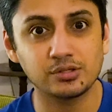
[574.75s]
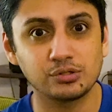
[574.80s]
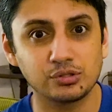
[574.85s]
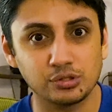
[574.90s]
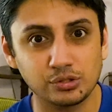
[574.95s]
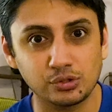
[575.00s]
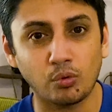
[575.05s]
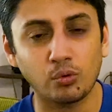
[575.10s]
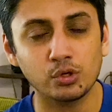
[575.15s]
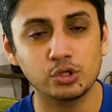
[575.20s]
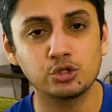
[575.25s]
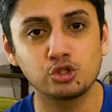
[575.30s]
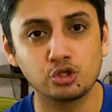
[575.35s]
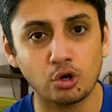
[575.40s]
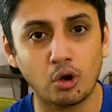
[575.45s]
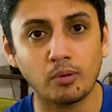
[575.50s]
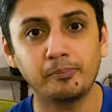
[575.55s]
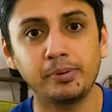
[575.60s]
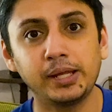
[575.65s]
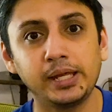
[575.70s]
so
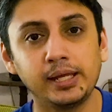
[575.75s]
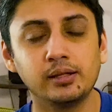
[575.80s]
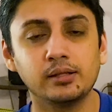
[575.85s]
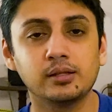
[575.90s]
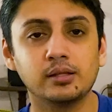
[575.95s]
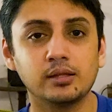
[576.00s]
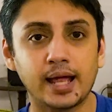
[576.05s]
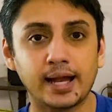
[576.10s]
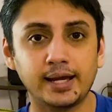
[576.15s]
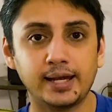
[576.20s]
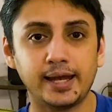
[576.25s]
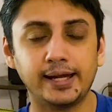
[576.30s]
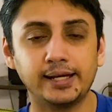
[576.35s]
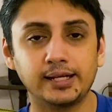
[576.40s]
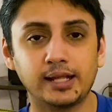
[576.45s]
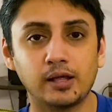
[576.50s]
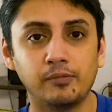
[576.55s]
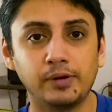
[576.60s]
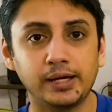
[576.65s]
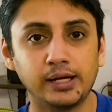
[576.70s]
choppy, that
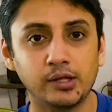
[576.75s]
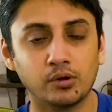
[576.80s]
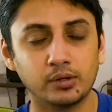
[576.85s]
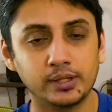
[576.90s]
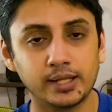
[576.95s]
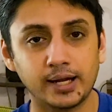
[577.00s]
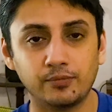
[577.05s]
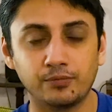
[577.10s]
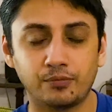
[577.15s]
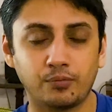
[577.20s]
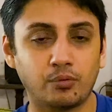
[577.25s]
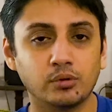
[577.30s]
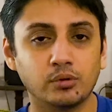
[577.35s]
8K video on that